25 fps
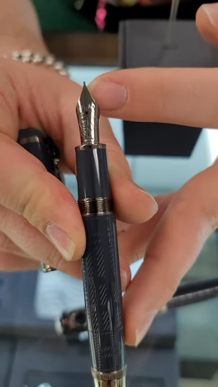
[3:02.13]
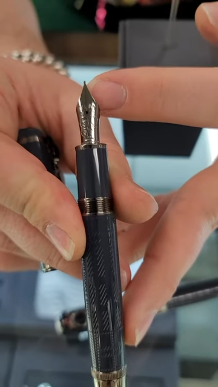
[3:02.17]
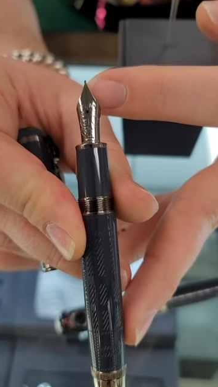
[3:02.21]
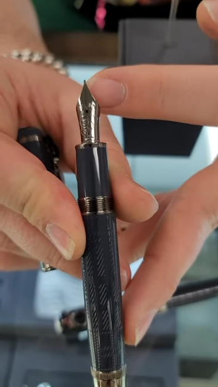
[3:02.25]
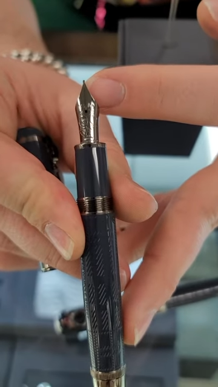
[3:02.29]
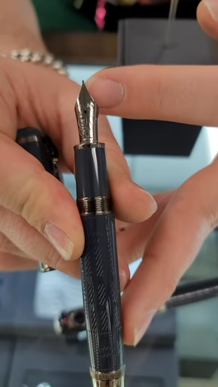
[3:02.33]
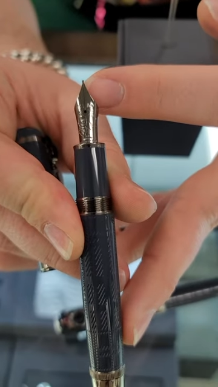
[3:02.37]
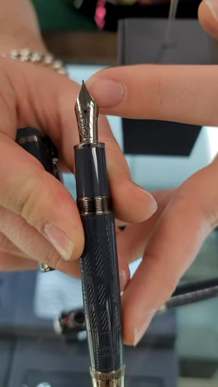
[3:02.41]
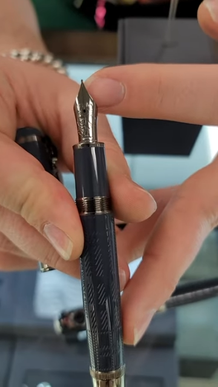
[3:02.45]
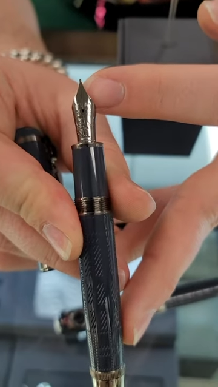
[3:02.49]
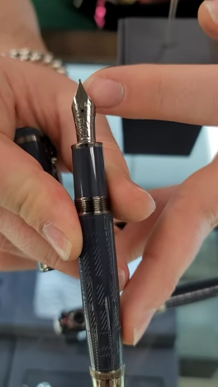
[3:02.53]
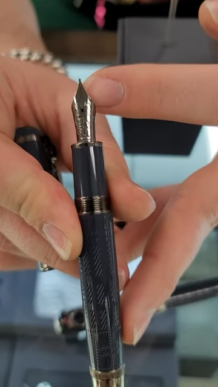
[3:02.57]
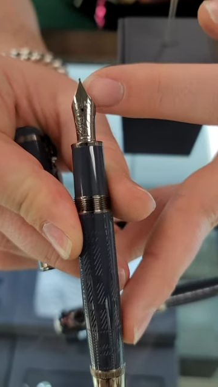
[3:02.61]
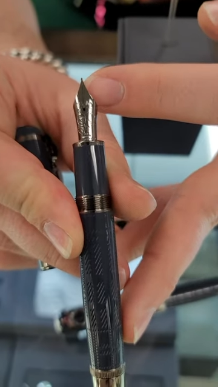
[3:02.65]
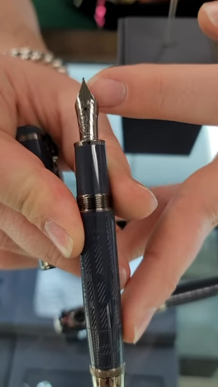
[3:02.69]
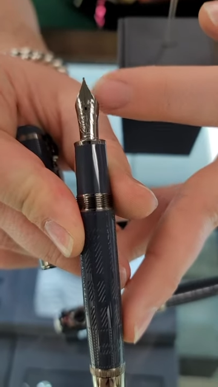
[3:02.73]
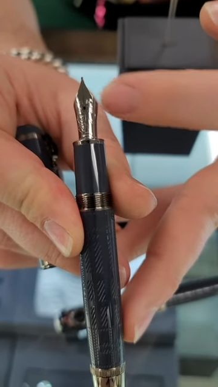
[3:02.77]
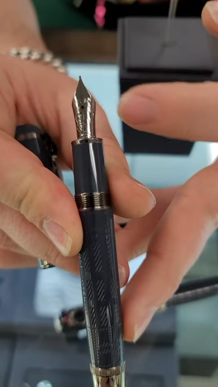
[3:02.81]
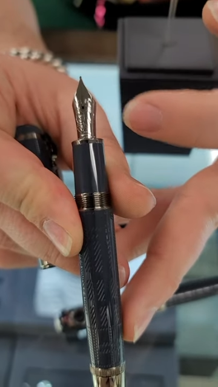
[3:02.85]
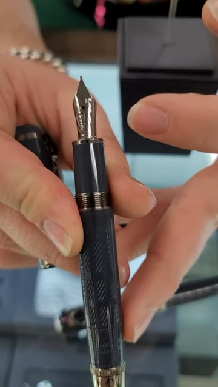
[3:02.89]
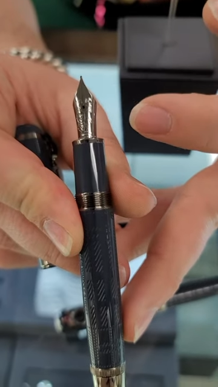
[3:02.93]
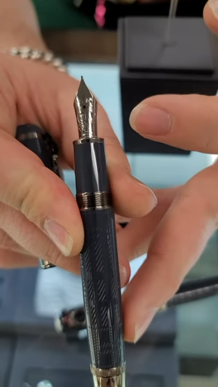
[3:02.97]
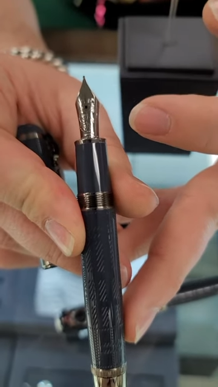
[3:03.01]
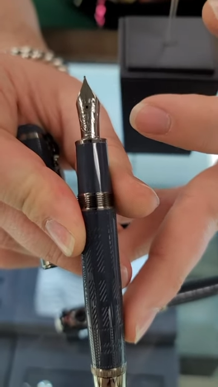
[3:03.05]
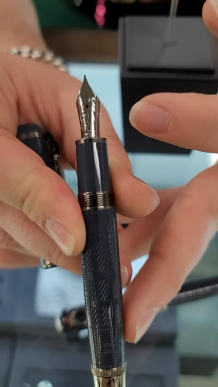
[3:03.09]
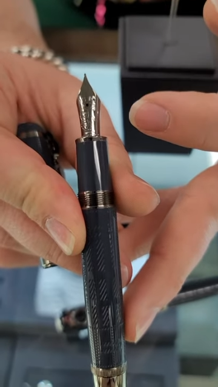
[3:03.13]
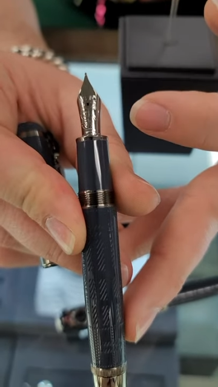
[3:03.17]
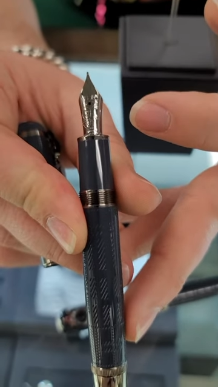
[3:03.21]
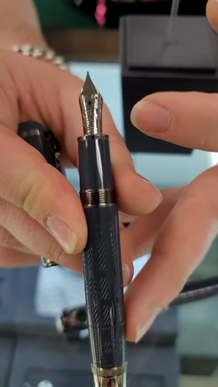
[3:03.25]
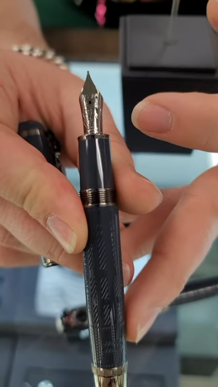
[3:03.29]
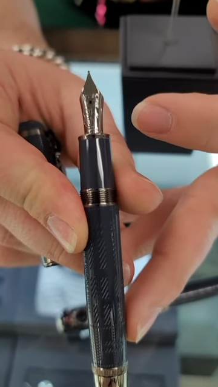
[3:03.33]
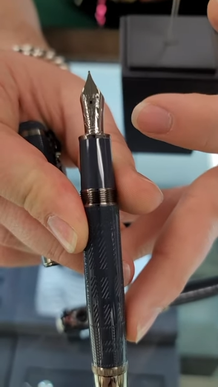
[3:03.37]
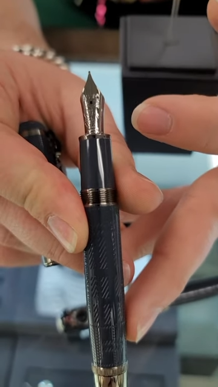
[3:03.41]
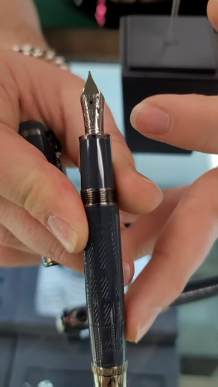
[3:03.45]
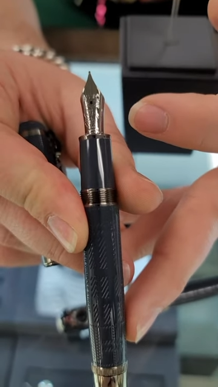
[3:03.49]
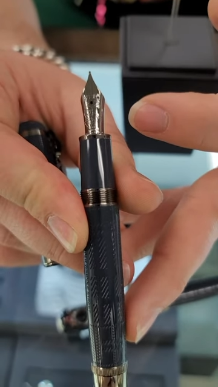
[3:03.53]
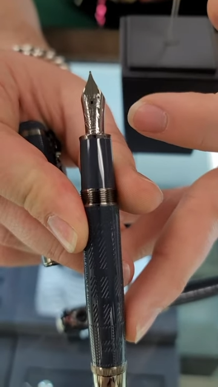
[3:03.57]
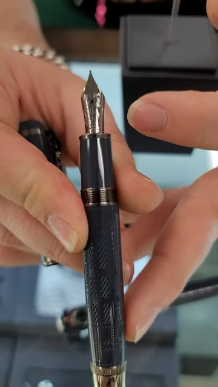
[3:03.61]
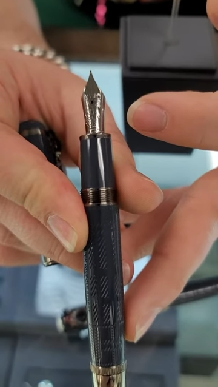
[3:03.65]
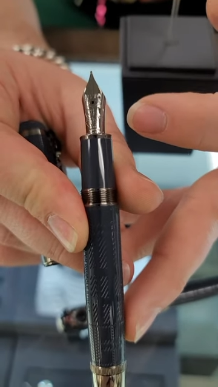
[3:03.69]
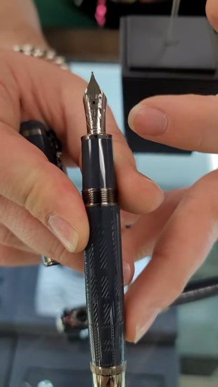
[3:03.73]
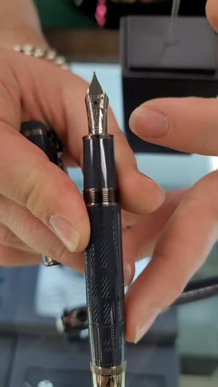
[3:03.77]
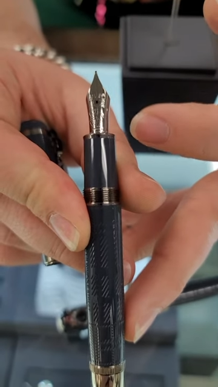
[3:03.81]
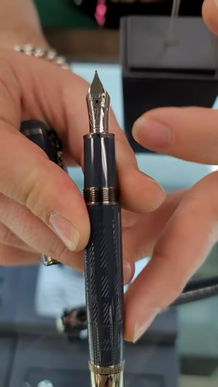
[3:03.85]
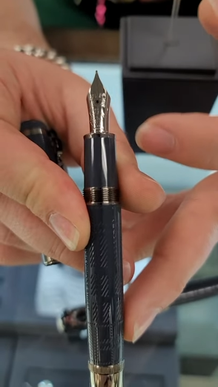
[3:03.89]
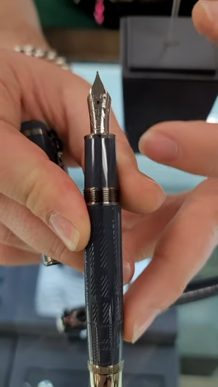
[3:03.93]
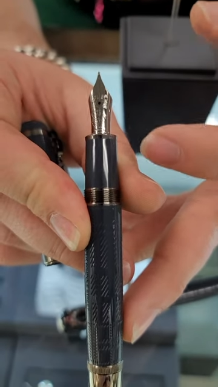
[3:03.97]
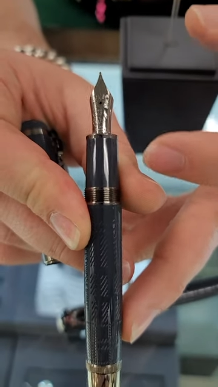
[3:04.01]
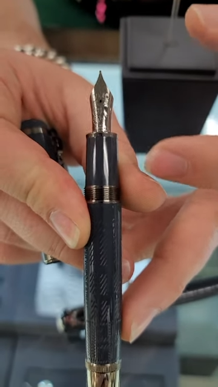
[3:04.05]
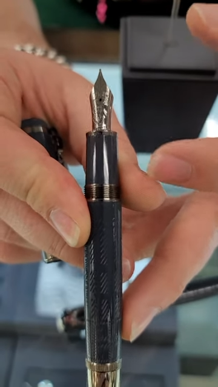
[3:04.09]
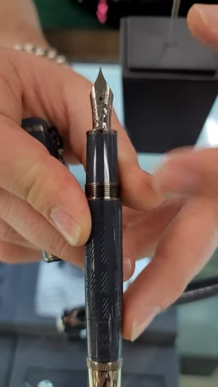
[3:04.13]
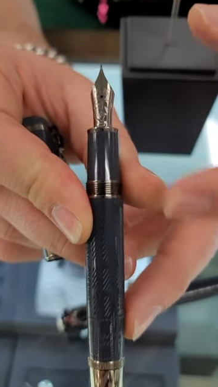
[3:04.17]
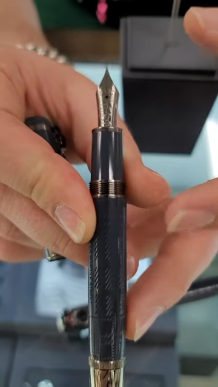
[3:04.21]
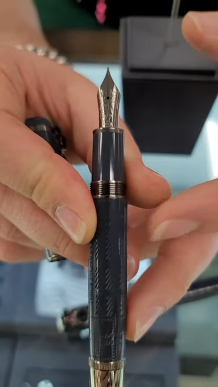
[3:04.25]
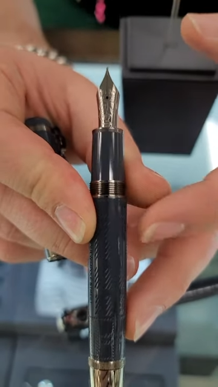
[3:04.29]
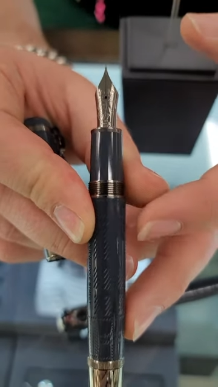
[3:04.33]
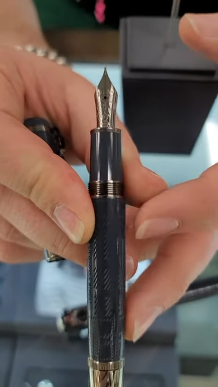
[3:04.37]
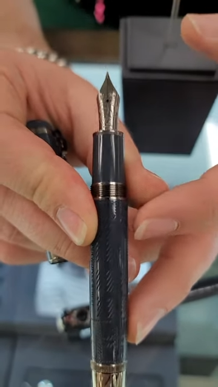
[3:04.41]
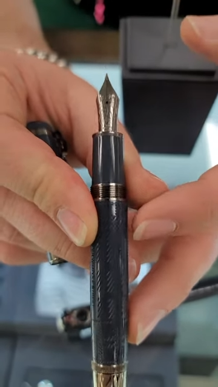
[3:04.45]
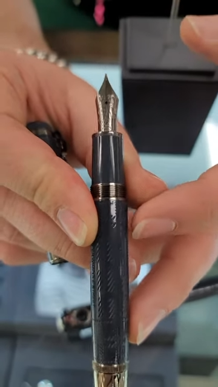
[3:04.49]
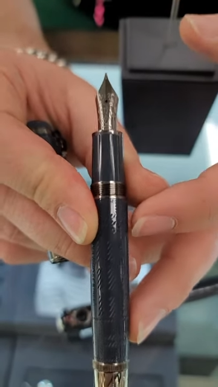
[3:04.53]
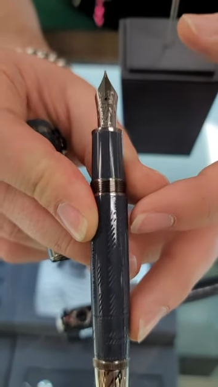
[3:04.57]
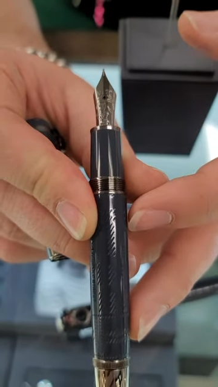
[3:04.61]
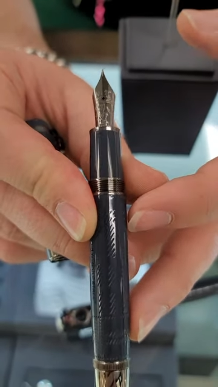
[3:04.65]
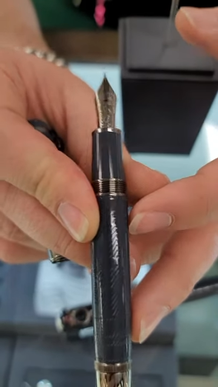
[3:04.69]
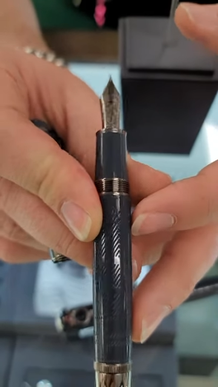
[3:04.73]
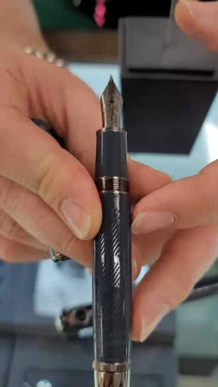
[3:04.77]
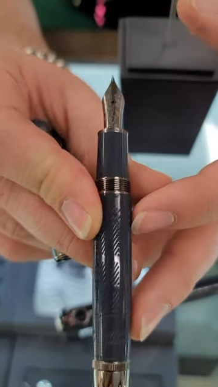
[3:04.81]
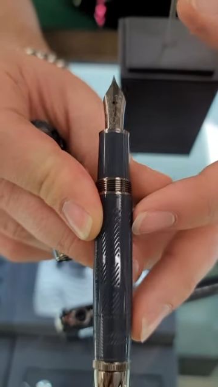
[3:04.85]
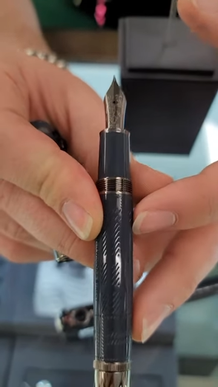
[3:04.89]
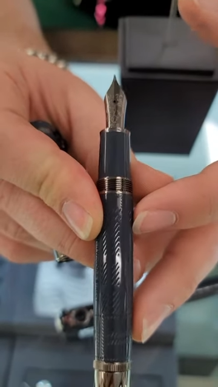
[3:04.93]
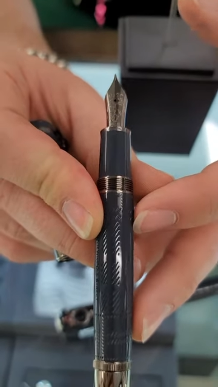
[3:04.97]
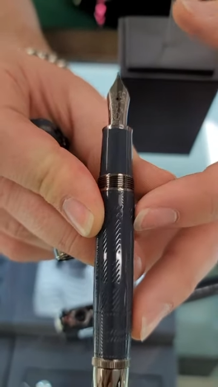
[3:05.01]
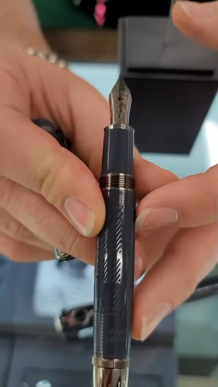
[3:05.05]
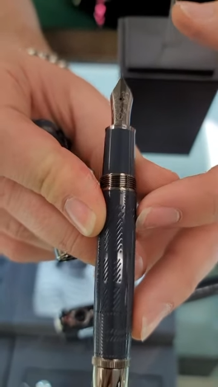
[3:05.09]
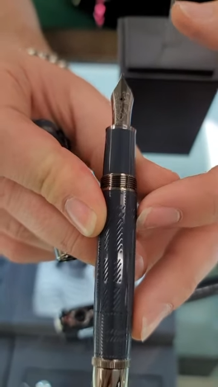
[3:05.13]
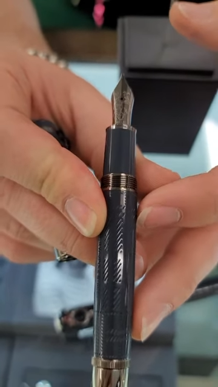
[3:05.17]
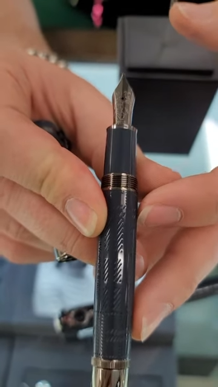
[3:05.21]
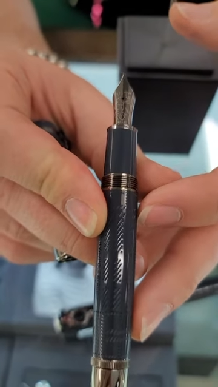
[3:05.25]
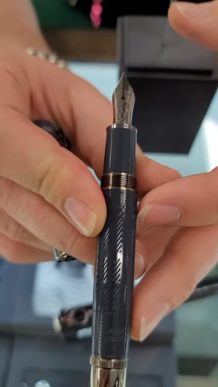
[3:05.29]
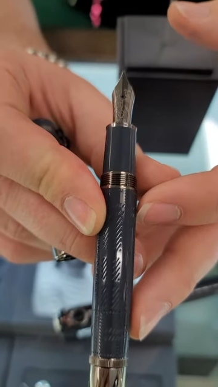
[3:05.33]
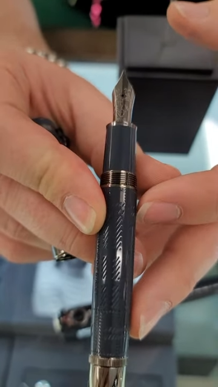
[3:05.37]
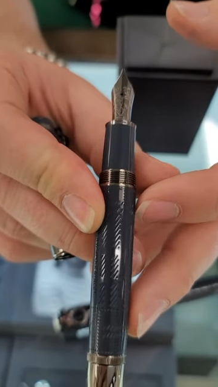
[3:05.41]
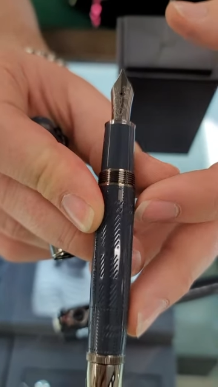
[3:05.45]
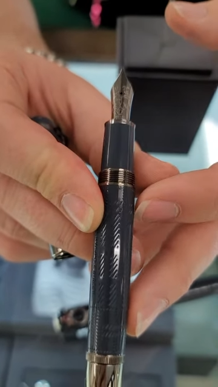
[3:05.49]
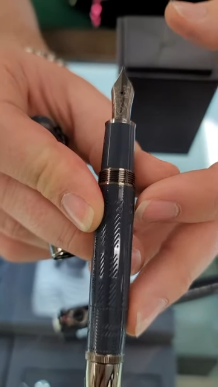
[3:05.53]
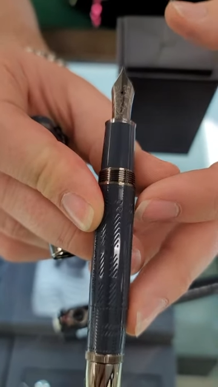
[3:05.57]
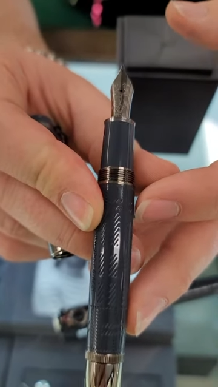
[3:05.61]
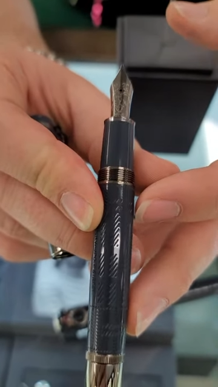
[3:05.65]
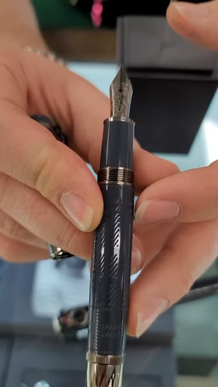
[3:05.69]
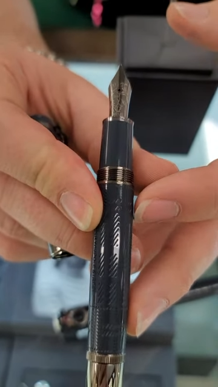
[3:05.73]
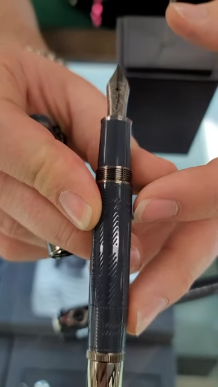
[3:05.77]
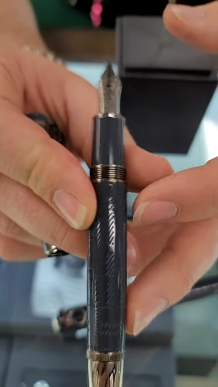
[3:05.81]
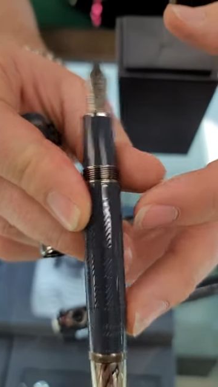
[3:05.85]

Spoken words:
[unreadable: no face in view]